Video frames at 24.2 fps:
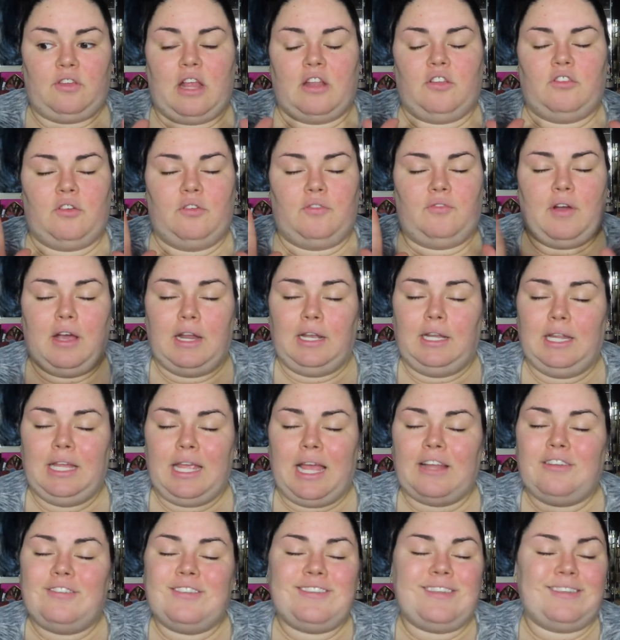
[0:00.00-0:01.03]
And so finally,
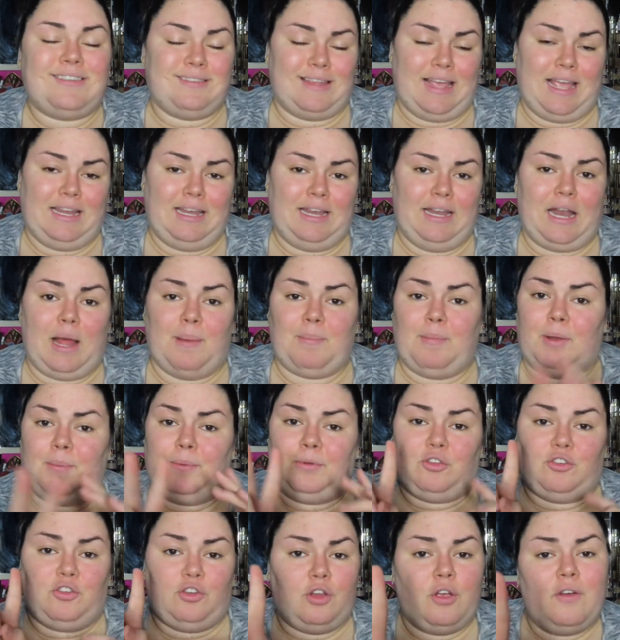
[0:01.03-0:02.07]
I just decided I'm gonna
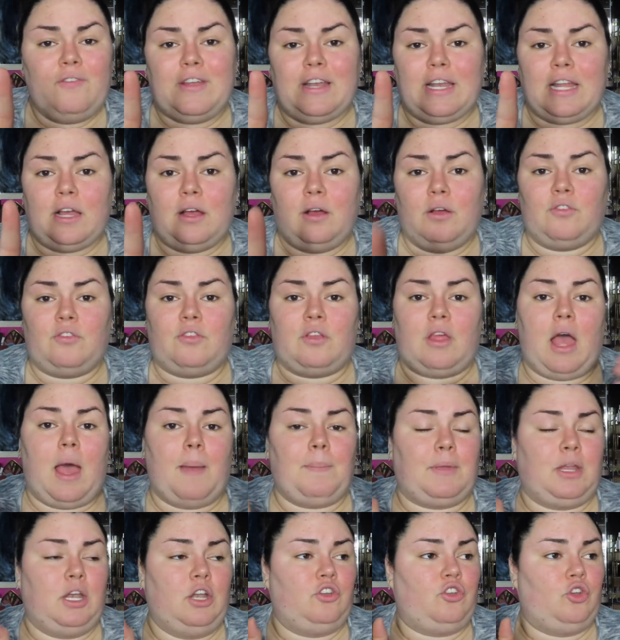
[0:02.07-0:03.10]
do two videos.
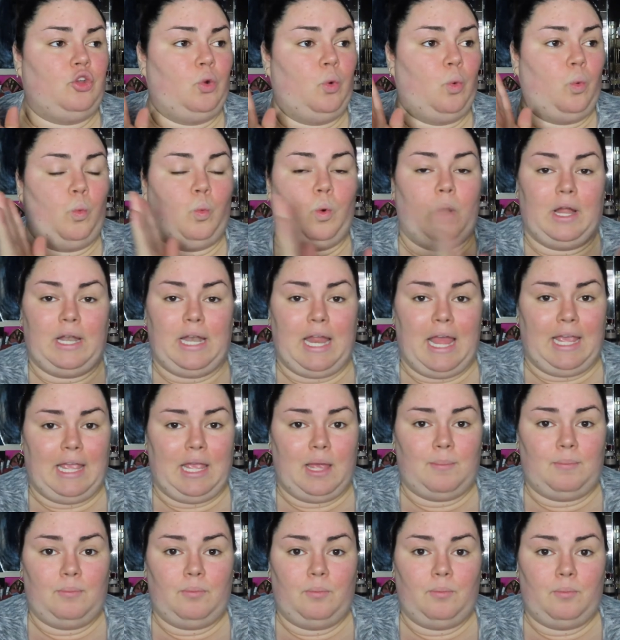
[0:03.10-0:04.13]
I'm gonna do one
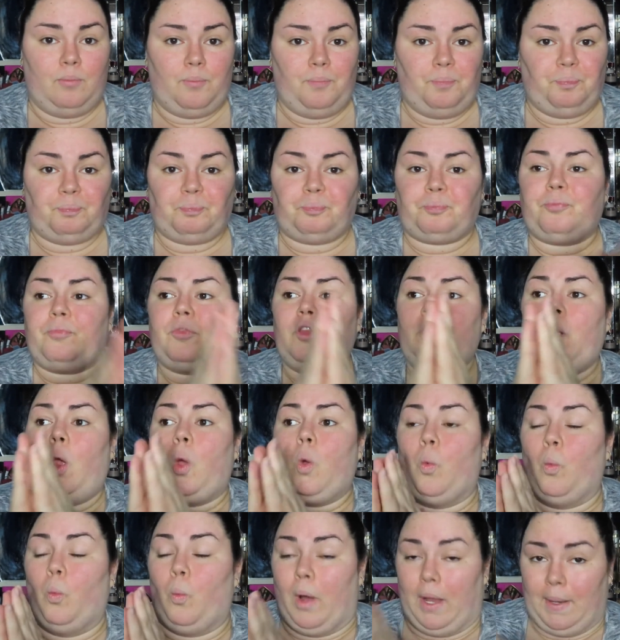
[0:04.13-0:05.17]
AM,
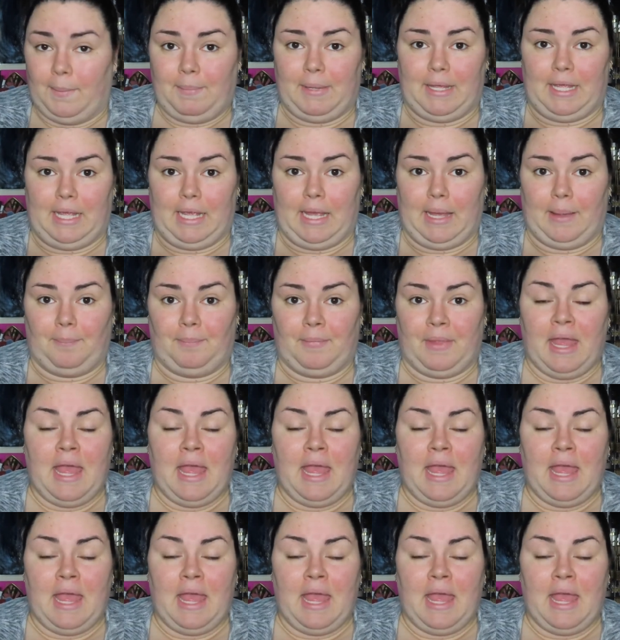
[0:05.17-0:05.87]
1 p.m.